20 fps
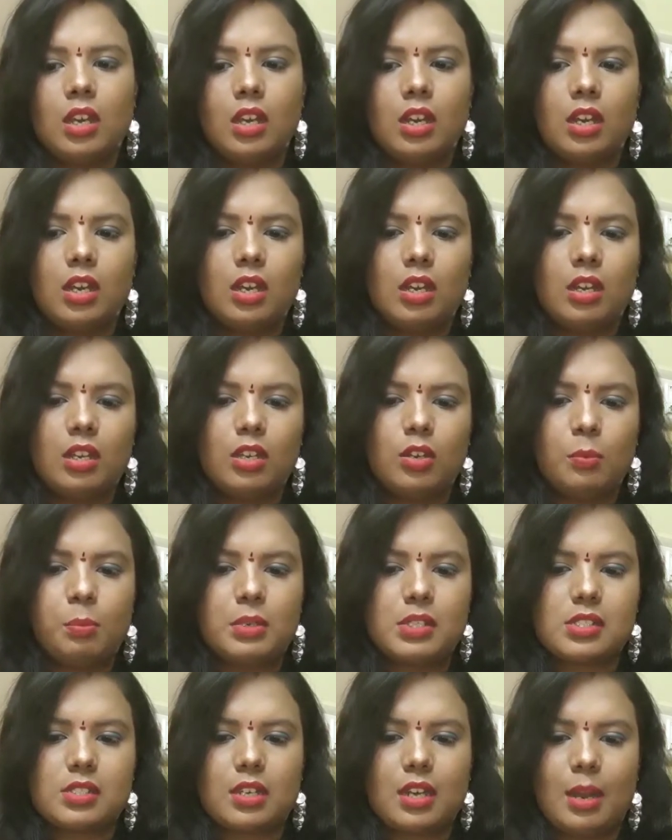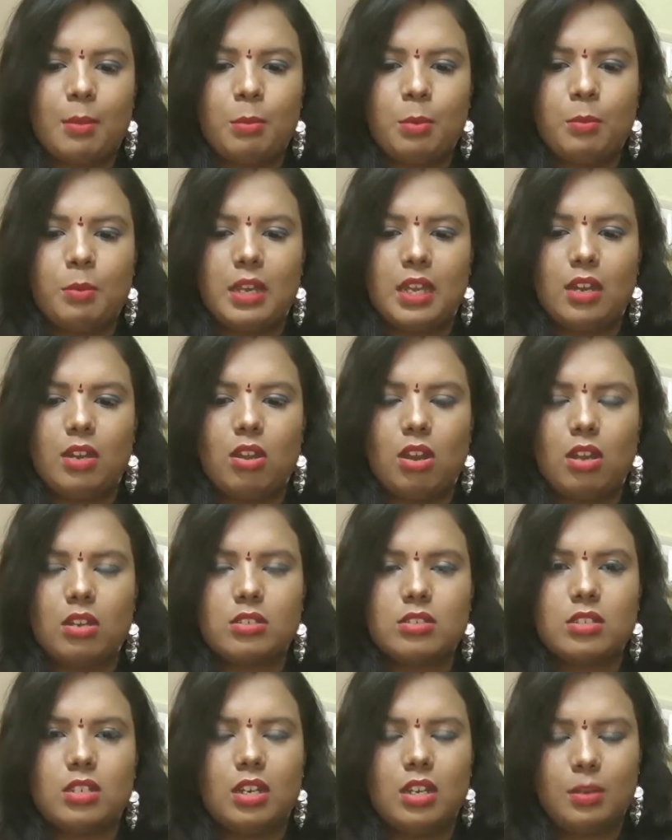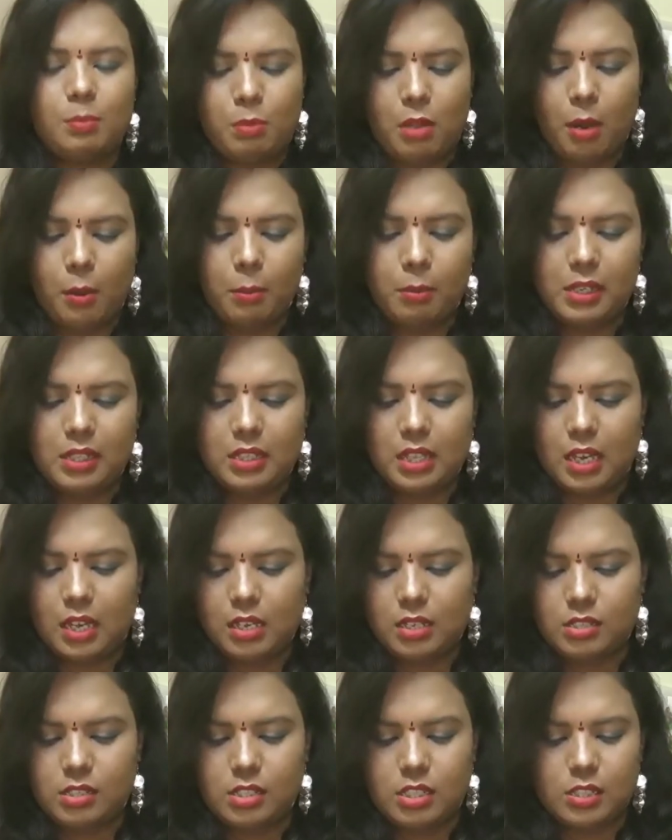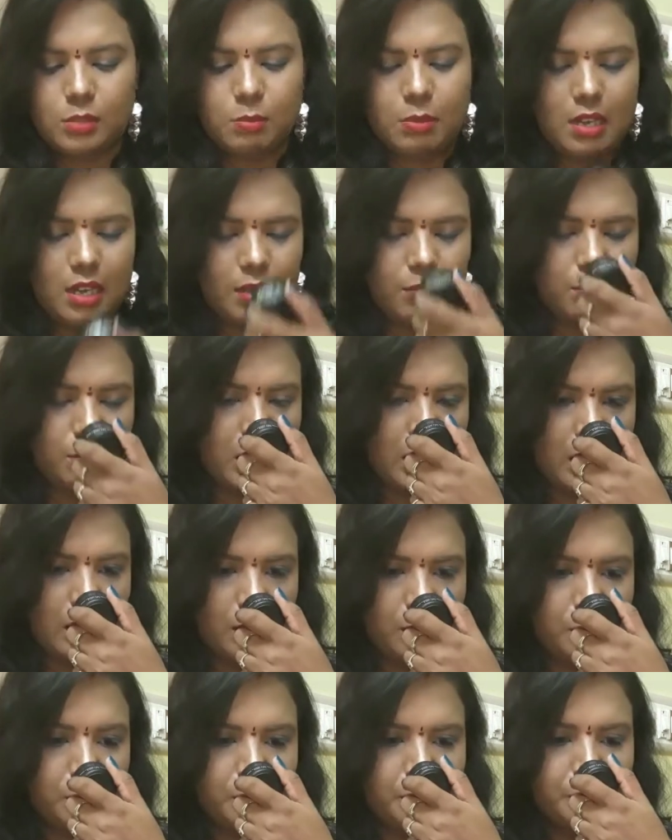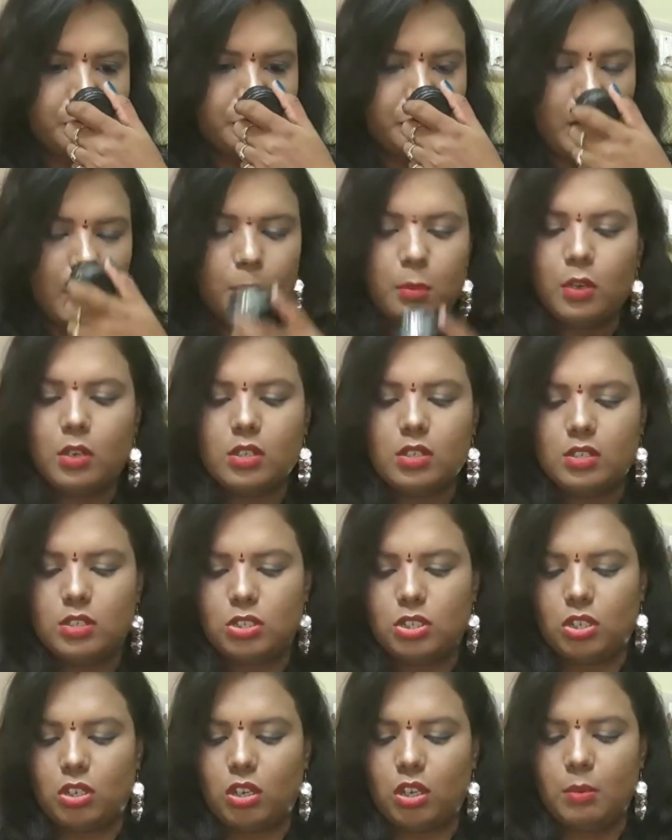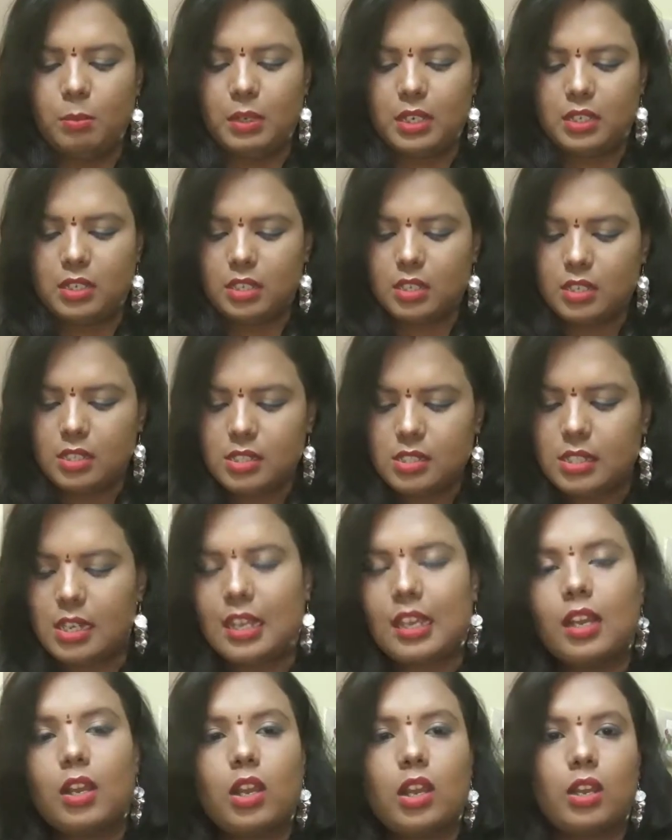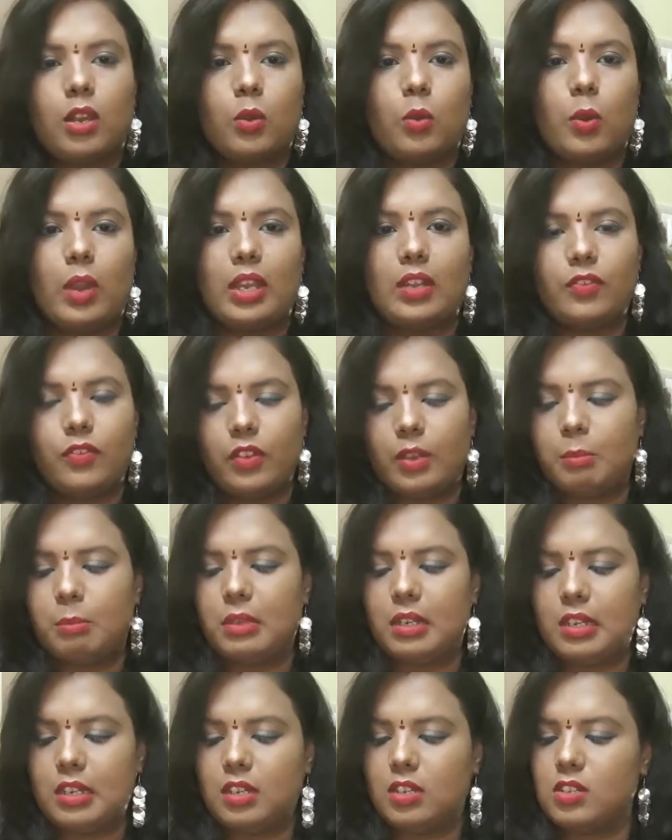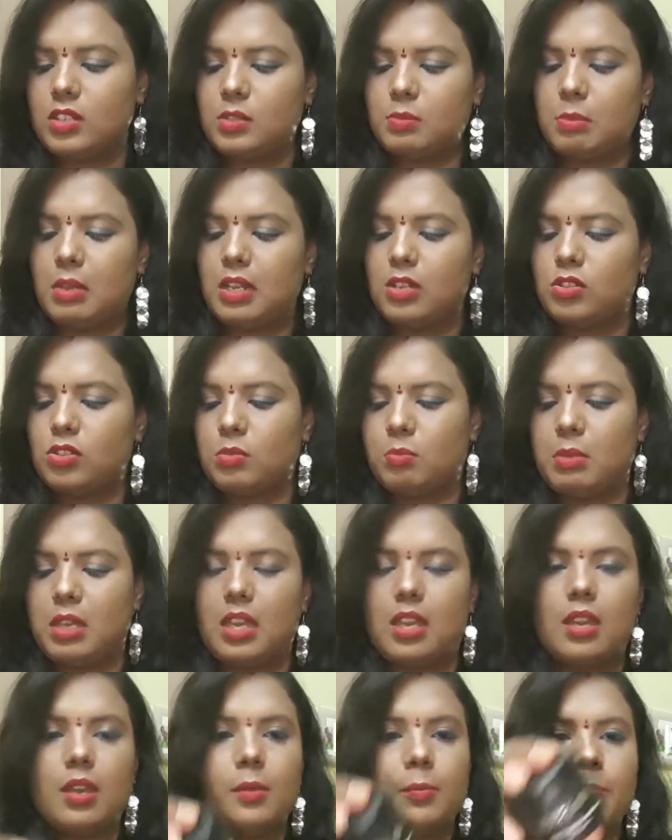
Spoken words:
prescribed by a doctor. Probably that is the smell I'm getting. I'm not sure, but it is like a quite familiar smell to me.